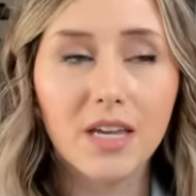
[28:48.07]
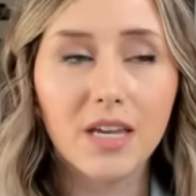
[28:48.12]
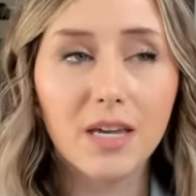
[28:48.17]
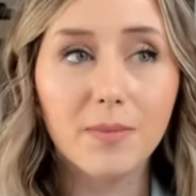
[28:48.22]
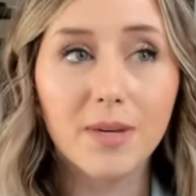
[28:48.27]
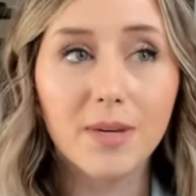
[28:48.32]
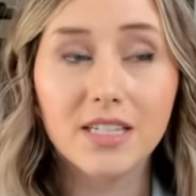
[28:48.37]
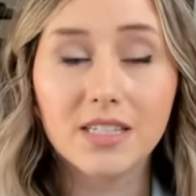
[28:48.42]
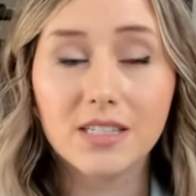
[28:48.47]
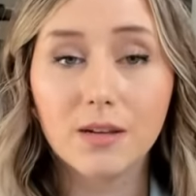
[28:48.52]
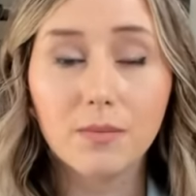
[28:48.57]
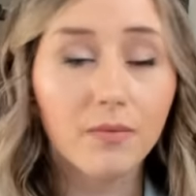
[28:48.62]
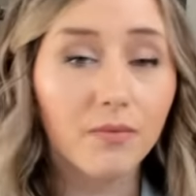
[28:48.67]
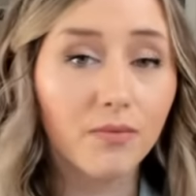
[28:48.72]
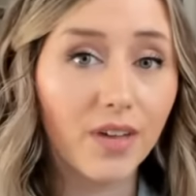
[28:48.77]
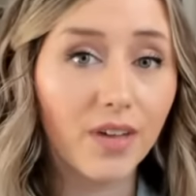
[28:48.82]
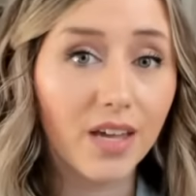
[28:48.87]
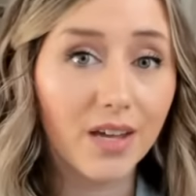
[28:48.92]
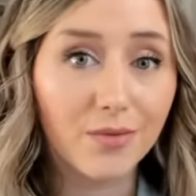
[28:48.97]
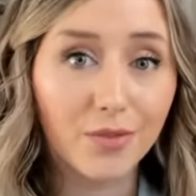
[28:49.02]
maybe
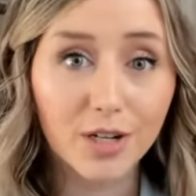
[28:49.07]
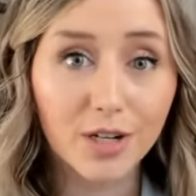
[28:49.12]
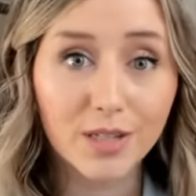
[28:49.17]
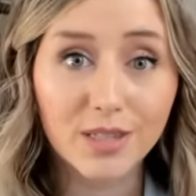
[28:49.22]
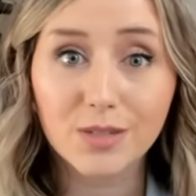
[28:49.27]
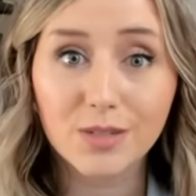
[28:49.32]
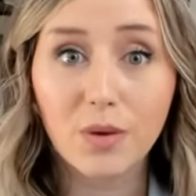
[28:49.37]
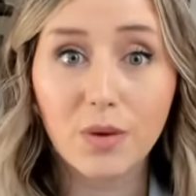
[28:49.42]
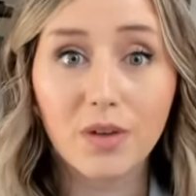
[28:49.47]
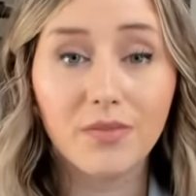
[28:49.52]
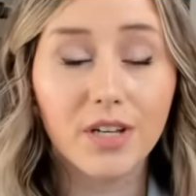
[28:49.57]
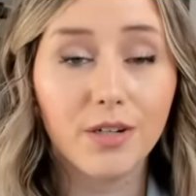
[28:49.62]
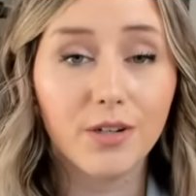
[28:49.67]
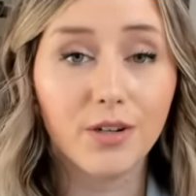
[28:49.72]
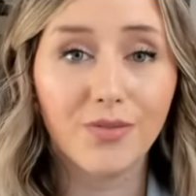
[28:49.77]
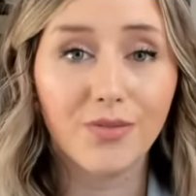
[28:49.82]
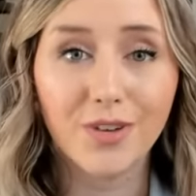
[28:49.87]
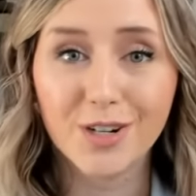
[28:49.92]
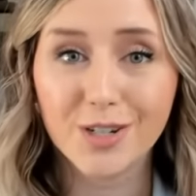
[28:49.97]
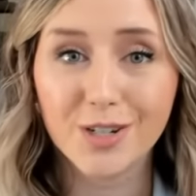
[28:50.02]
some favorites
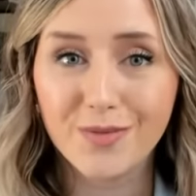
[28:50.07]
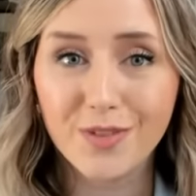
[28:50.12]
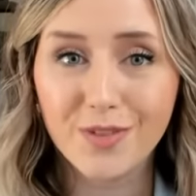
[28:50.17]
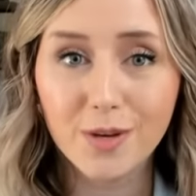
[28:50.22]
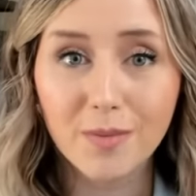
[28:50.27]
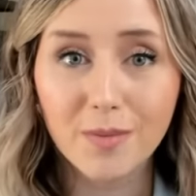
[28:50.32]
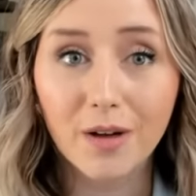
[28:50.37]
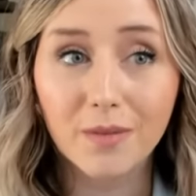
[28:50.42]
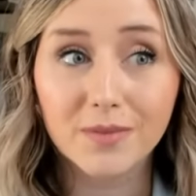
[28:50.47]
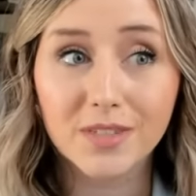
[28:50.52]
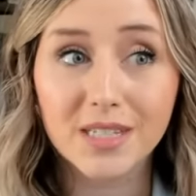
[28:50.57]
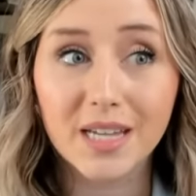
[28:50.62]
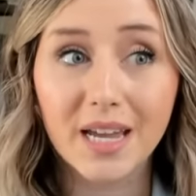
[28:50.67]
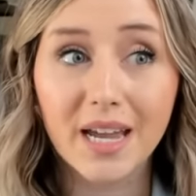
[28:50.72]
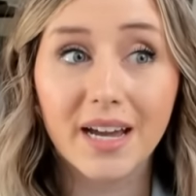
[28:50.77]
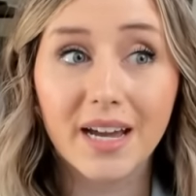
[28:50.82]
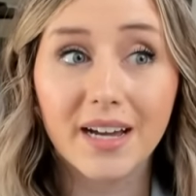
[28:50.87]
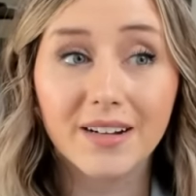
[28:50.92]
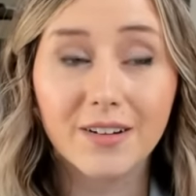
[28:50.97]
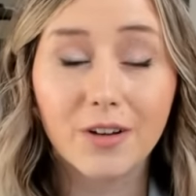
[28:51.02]
within your first few months,
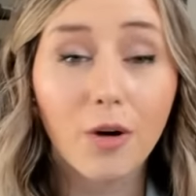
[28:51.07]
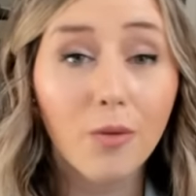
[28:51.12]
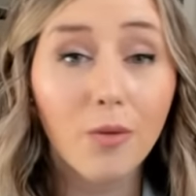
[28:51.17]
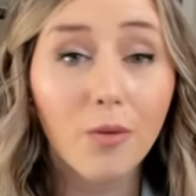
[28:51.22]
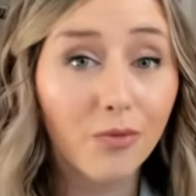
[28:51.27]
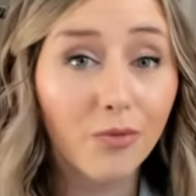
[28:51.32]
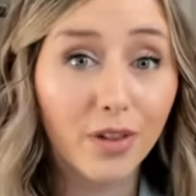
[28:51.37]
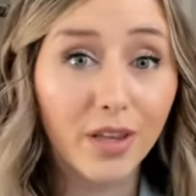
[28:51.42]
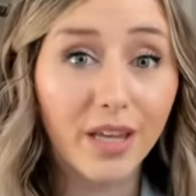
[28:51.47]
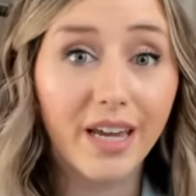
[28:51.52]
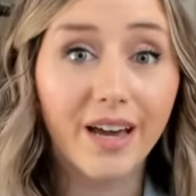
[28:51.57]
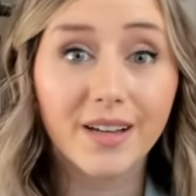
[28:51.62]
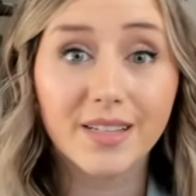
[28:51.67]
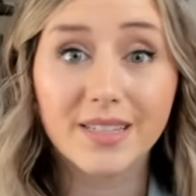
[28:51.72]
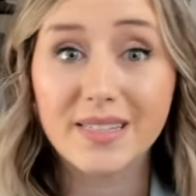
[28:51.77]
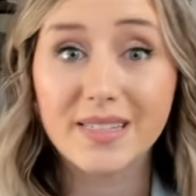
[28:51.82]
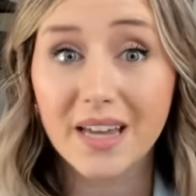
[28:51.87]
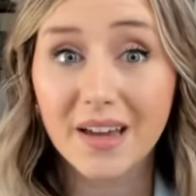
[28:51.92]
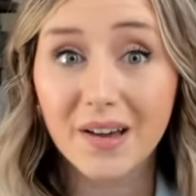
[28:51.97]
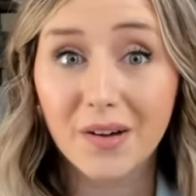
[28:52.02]
and hopefully
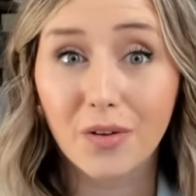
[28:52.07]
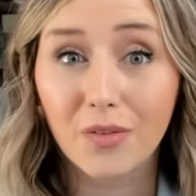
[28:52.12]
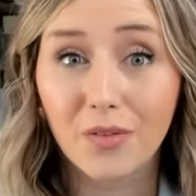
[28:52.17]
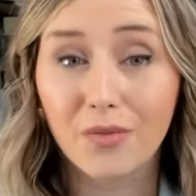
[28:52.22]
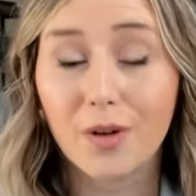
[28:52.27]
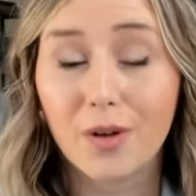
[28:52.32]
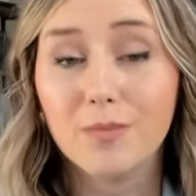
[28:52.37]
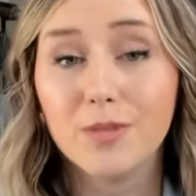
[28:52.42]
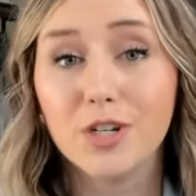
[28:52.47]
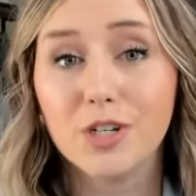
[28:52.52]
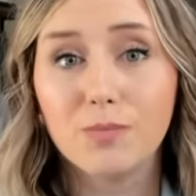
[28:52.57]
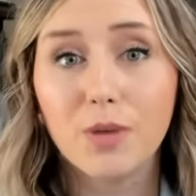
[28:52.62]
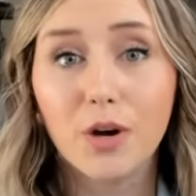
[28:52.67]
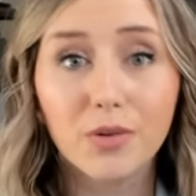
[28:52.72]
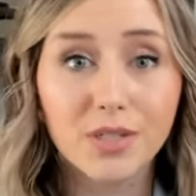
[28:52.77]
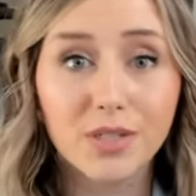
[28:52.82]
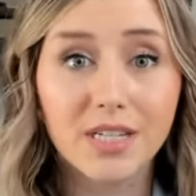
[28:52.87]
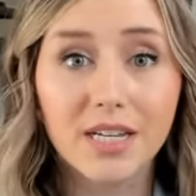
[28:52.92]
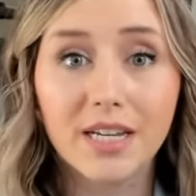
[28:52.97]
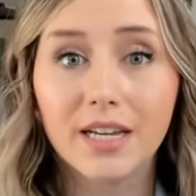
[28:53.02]
a sale from just
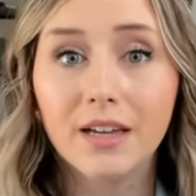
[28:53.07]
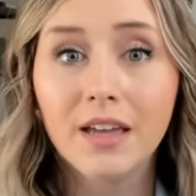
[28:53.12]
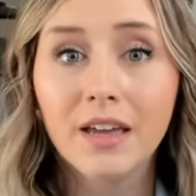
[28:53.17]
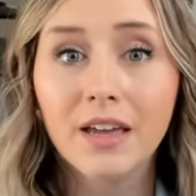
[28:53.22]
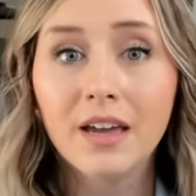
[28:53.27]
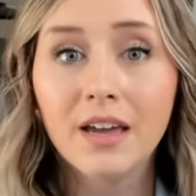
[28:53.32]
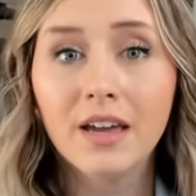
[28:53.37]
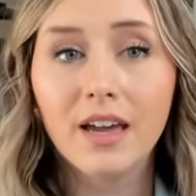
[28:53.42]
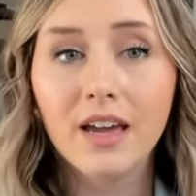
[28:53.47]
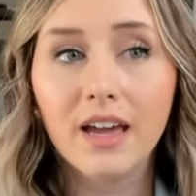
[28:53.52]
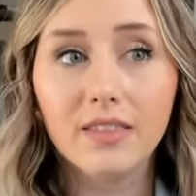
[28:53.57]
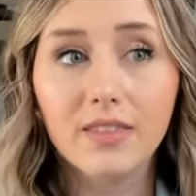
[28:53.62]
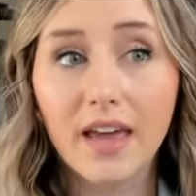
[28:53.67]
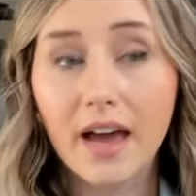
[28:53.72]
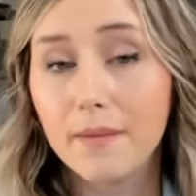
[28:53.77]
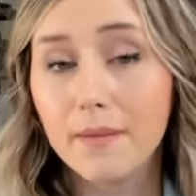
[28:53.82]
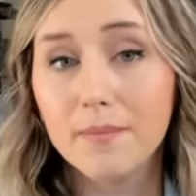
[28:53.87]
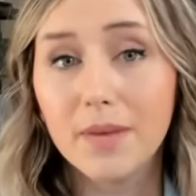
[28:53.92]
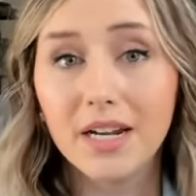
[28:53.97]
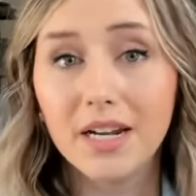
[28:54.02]
posting
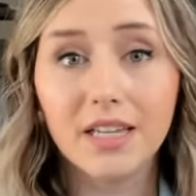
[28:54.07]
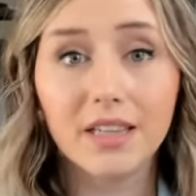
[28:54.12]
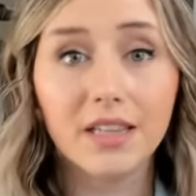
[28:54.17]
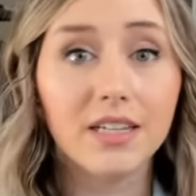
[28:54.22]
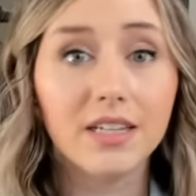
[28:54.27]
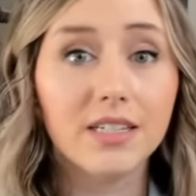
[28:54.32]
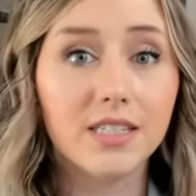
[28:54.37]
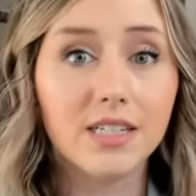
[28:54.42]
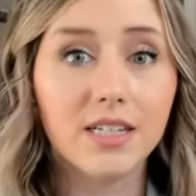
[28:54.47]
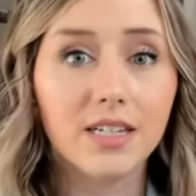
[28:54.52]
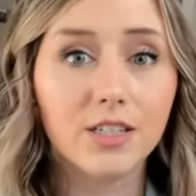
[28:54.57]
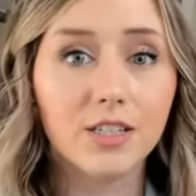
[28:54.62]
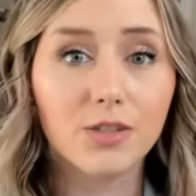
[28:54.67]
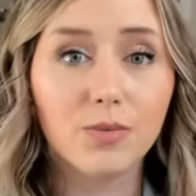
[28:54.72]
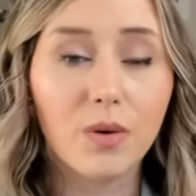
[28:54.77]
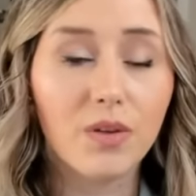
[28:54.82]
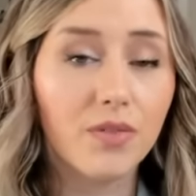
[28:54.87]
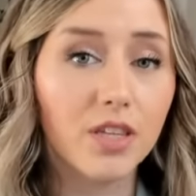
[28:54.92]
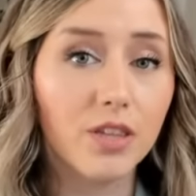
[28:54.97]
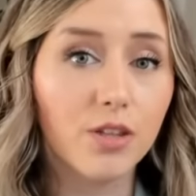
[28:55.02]
that many
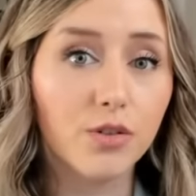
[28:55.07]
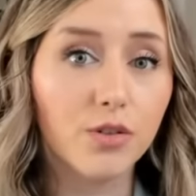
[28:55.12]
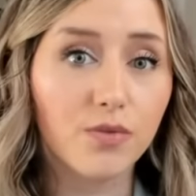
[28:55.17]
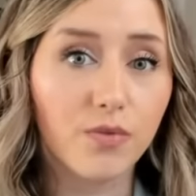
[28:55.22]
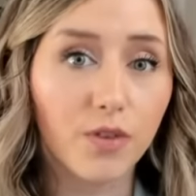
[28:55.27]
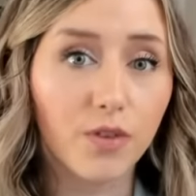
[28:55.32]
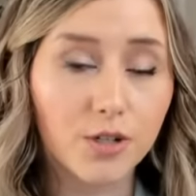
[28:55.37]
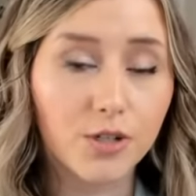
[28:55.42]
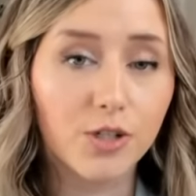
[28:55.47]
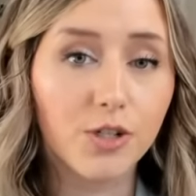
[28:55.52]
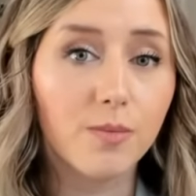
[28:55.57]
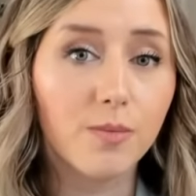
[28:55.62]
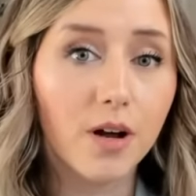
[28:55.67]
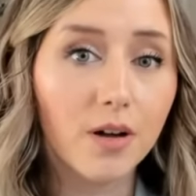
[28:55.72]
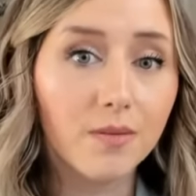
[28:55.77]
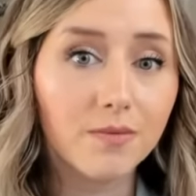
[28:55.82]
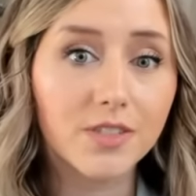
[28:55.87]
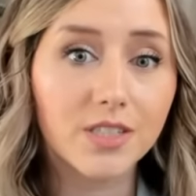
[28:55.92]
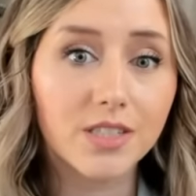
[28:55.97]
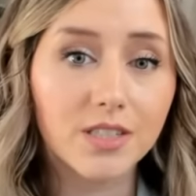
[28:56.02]
listings within those first two
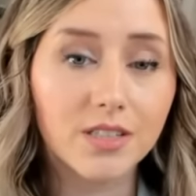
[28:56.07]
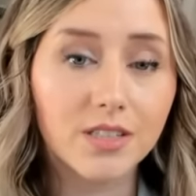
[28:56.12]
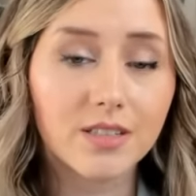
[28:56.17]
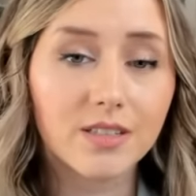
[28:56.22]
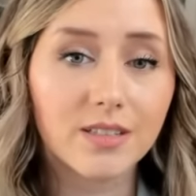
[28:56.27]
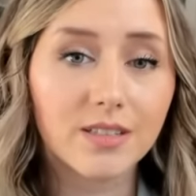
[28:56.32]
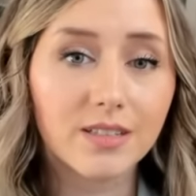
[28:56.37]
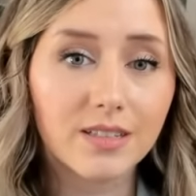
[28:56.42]
months.